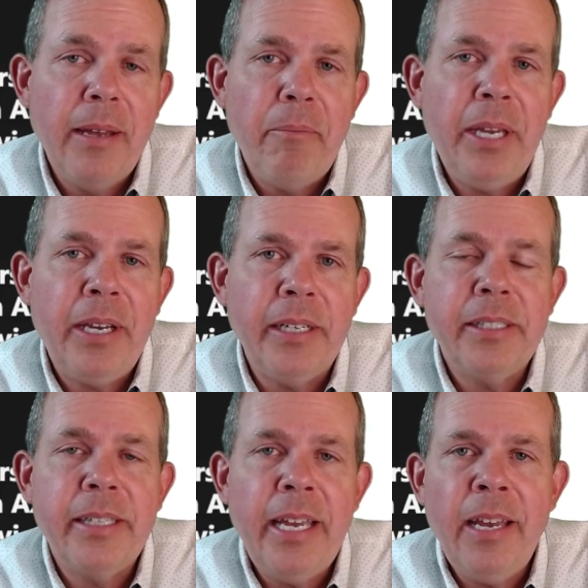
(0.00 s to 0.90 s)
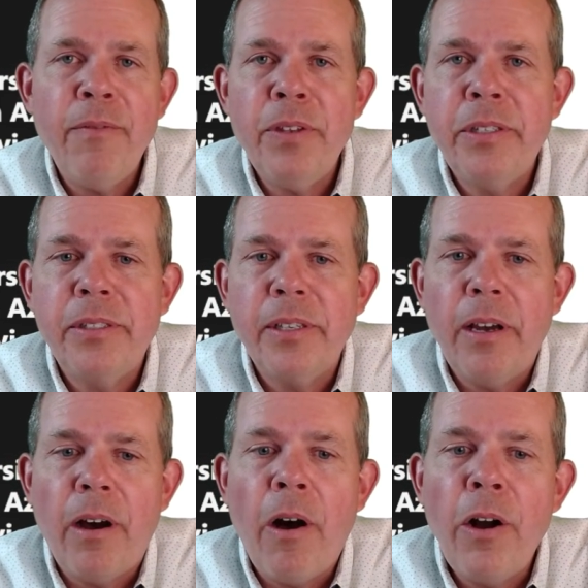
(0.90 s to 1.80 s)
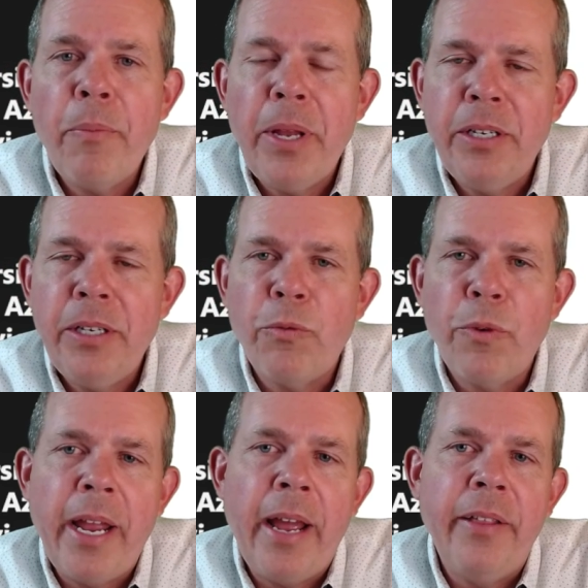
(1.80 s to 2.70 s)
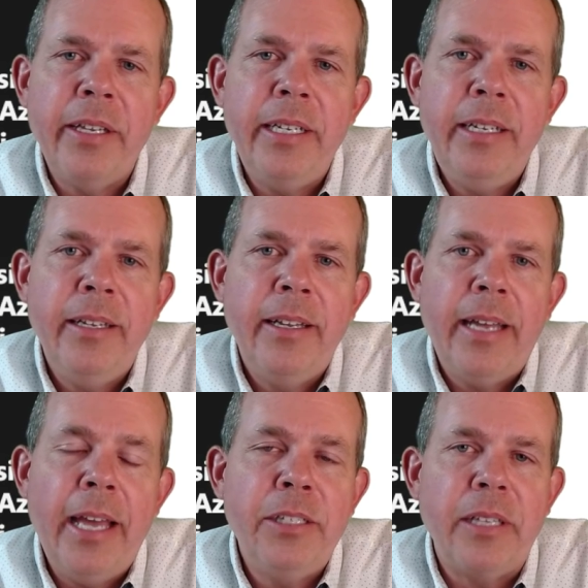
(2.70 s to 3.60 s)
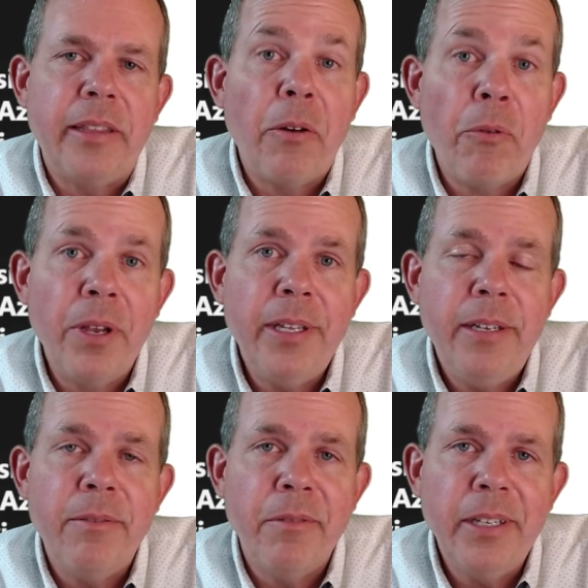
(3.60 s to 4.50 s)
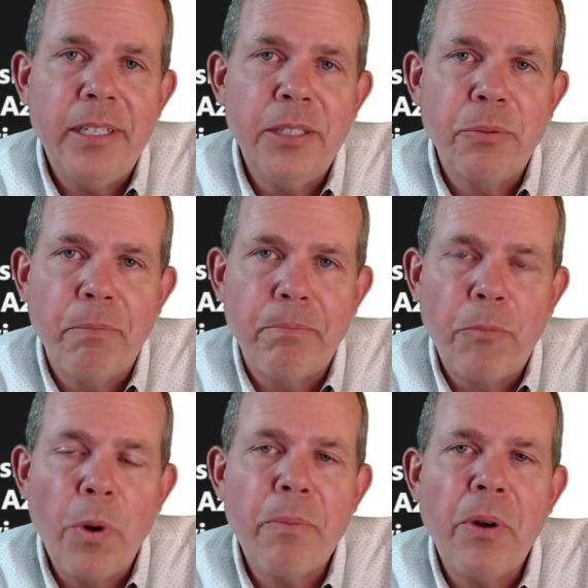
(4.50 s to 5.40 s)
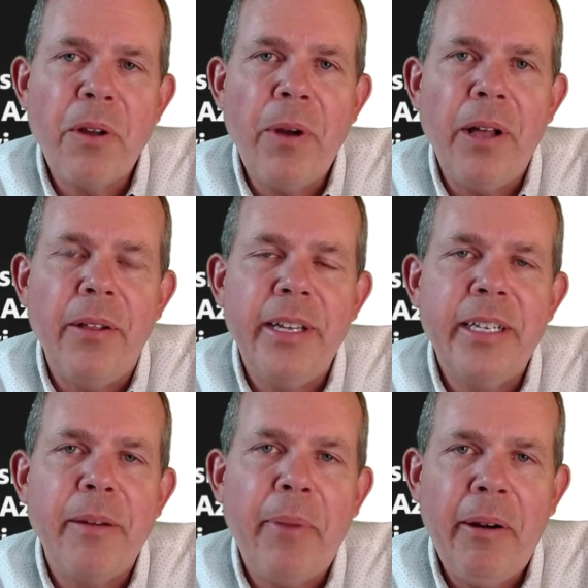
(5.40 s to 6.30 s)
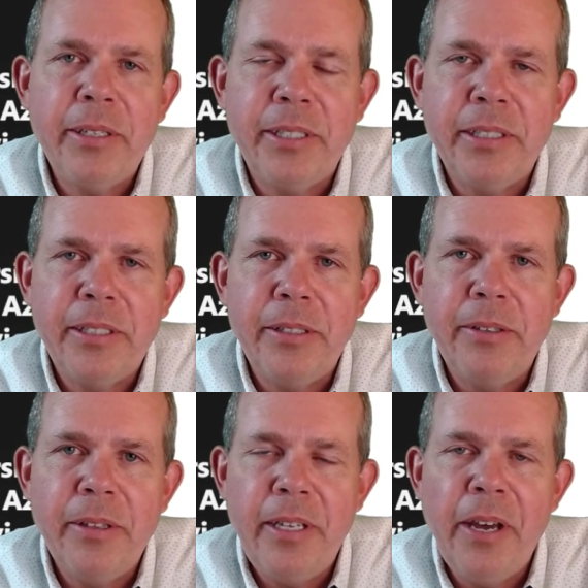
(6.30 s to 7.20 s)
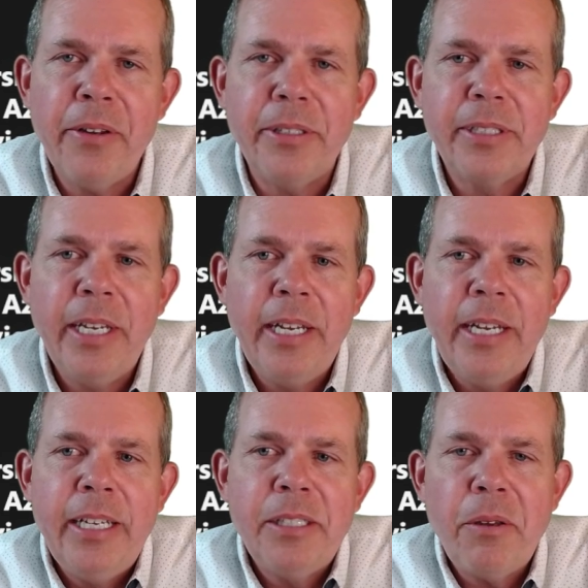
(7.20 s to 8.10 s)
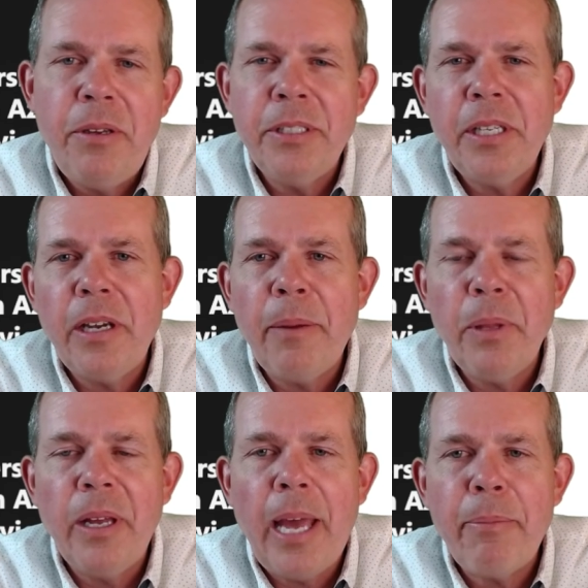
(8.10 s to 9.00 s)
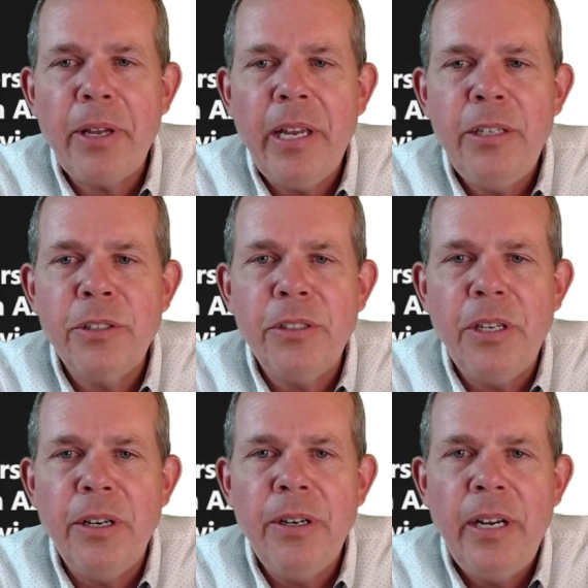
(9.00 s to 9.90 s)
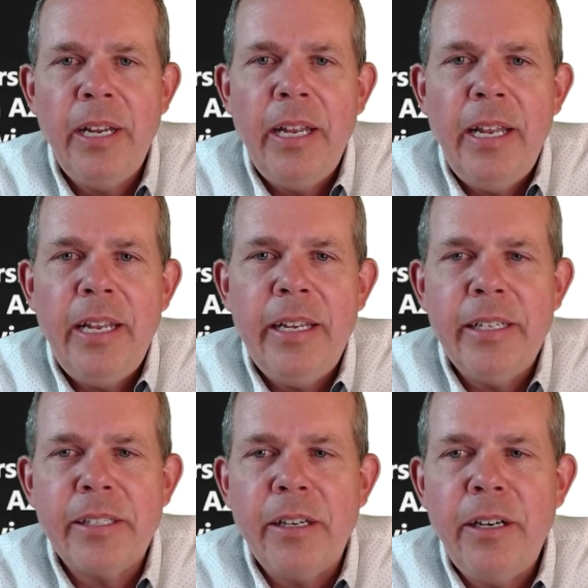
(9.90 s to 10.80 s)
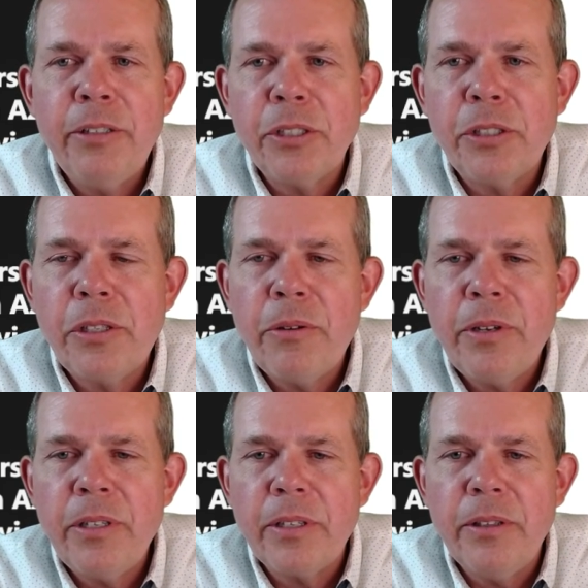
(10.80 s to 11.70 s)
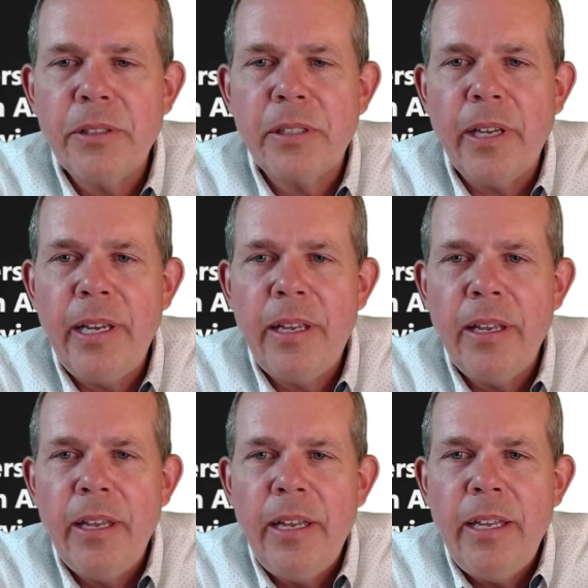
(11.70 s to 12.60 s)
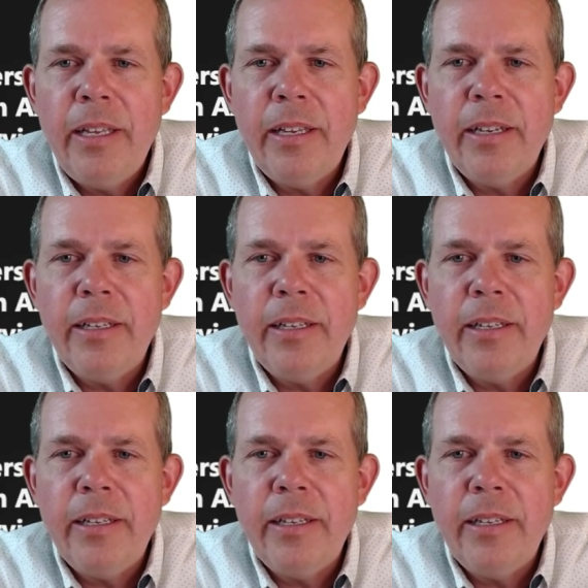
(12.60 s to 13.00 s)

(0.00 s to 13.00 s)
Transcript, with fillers: because they have this augmented reality headset that really, really does work pretty well in comparison to the others. So you can see a couple of applications here. Is here's a student it looks like, and